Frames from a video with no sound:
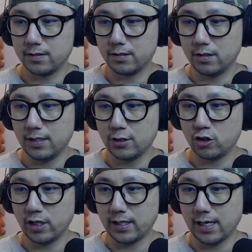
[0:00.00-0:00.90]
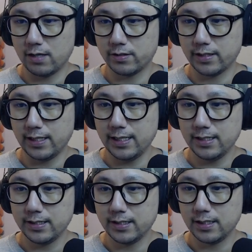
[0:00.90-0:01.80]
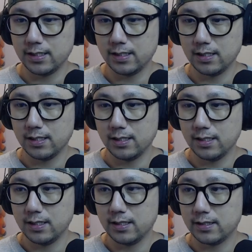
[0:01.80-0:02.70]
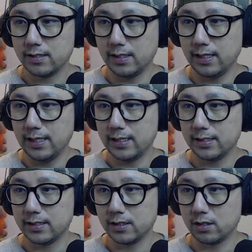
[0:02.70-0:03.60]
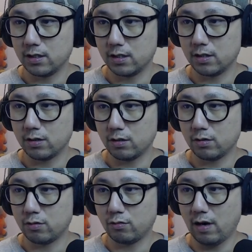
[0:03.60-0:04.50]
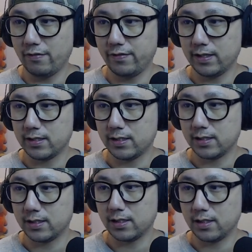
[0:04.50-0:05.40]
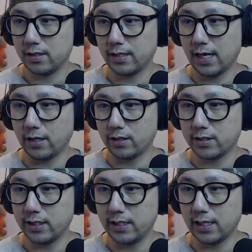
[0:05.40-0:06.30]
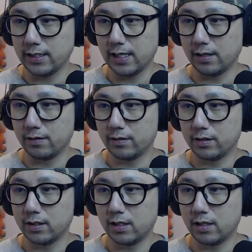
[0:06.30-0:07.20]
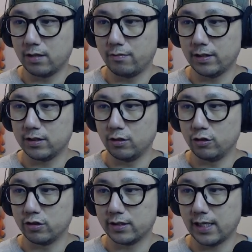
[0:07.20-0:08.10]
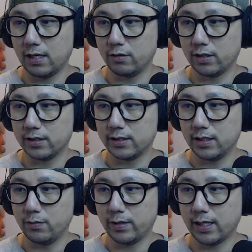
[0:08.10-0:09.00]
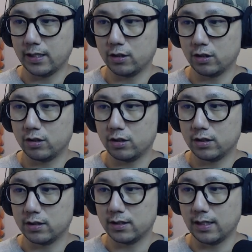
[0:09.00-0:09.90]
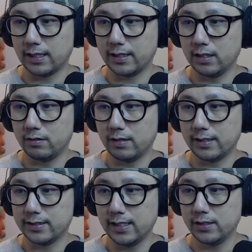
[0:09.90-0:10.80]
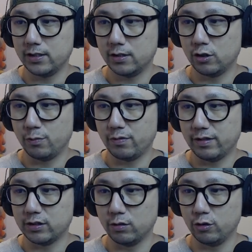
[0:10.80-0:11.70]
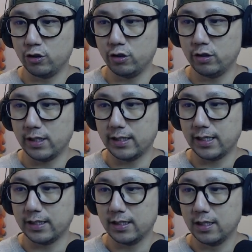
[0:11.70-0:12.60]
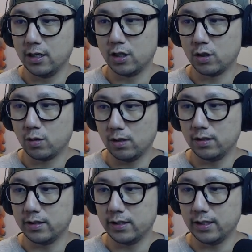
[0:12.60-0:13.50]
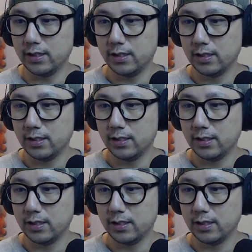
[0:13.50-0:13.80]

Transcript: So let's check our settings. Settings. Graphics. Okay, you can see here, yeah. The resolution scale, you can see we can select DLSS, super resolution, and then quality,